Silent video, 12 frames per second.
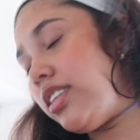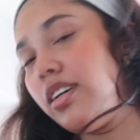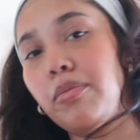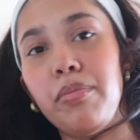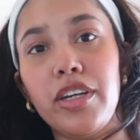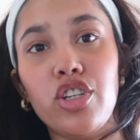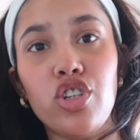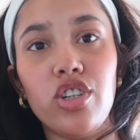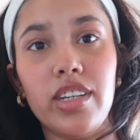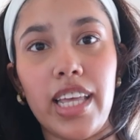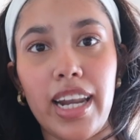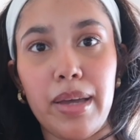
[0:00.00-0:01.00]
the
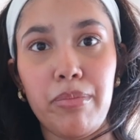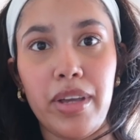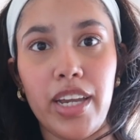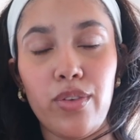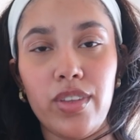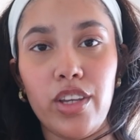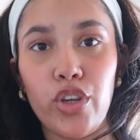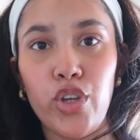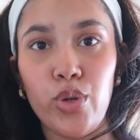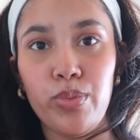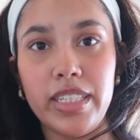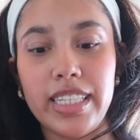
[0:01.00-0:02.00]
mixture that I made with the
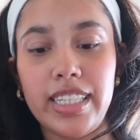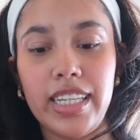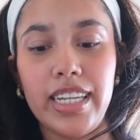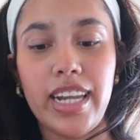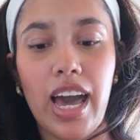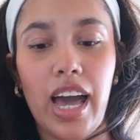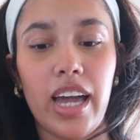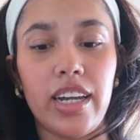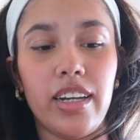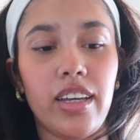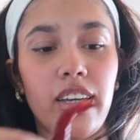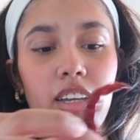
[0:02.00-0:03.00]
cumin seed and